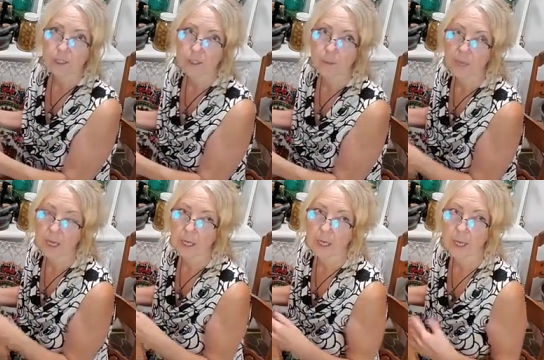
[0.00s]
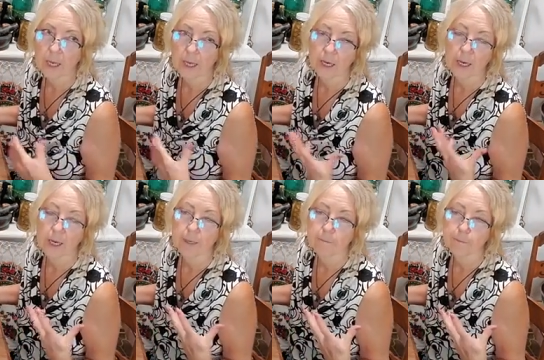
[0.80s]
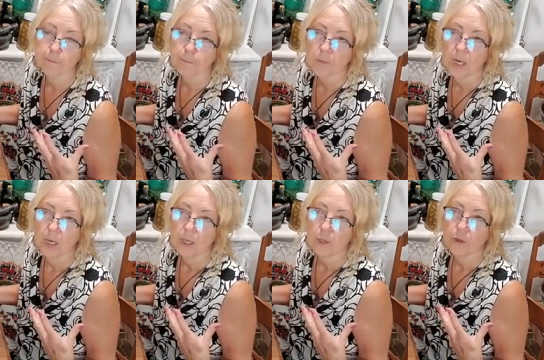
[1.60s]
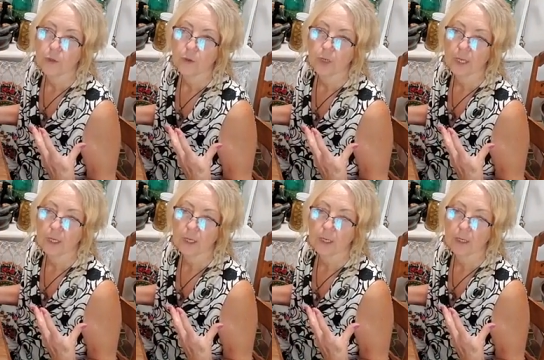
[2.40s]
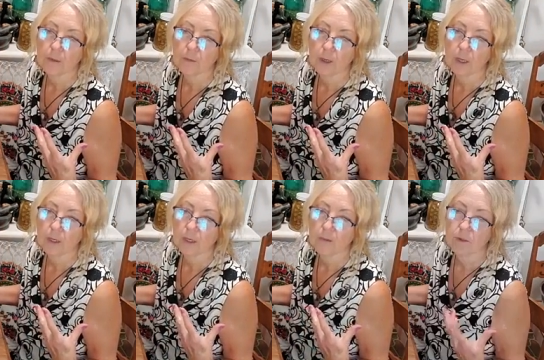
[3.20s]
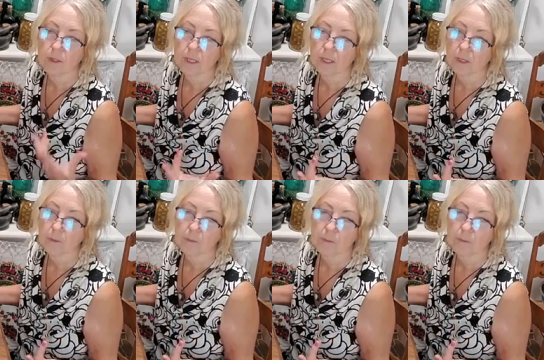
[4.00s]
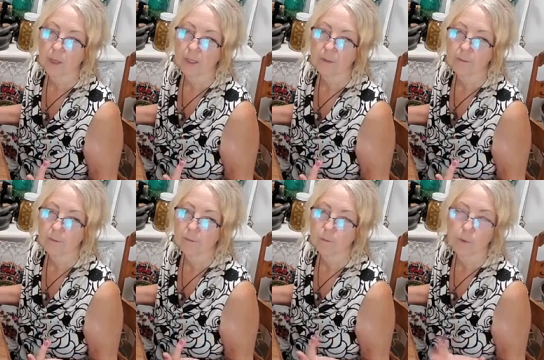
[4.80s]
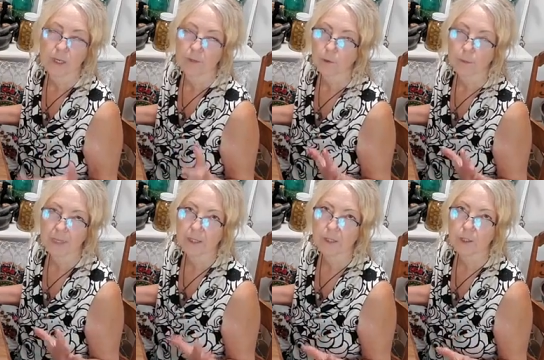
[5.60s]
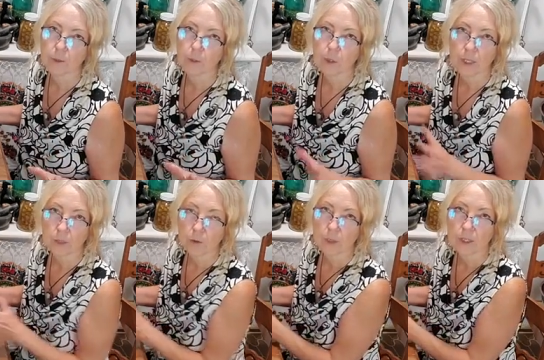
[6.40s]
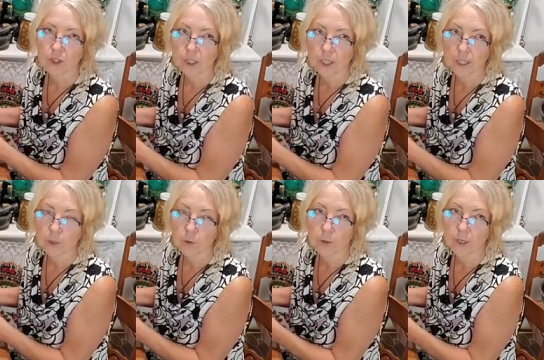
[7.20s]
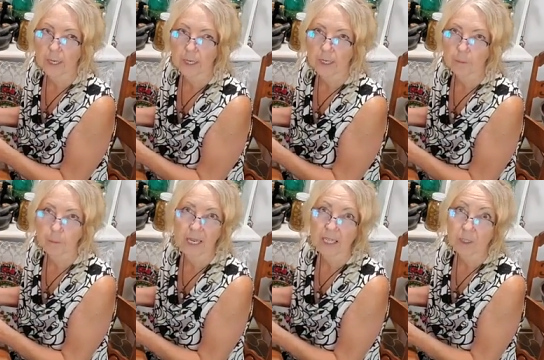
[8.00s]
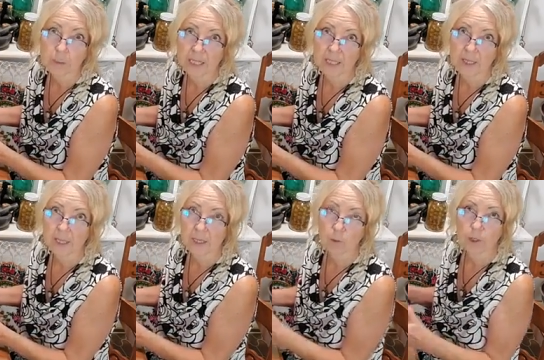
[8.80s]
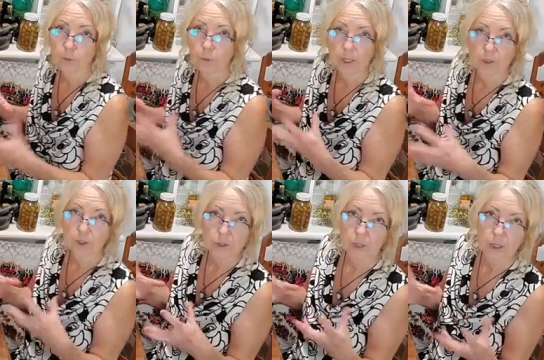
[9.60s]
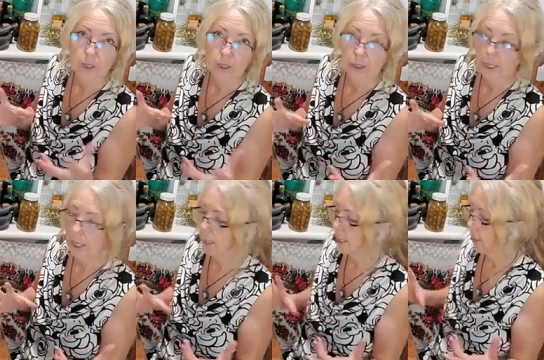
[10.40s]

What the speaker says: to make a you know, like a lovely whatever, bean soup or a chili or a baked bean thing where you want to just cook it all day,